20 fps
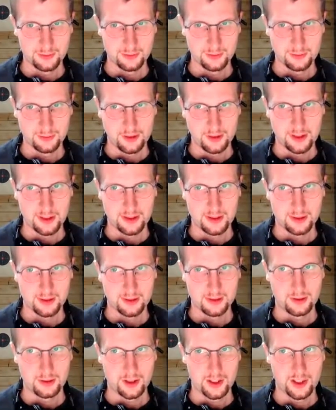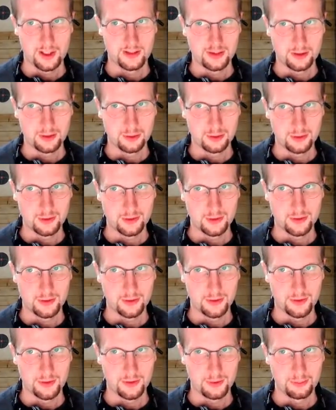like as a good
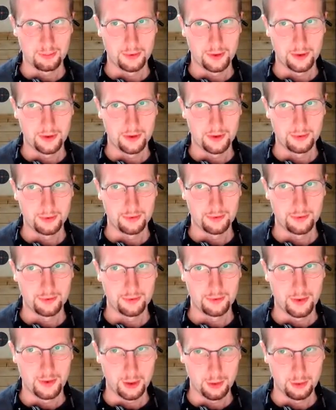point of view.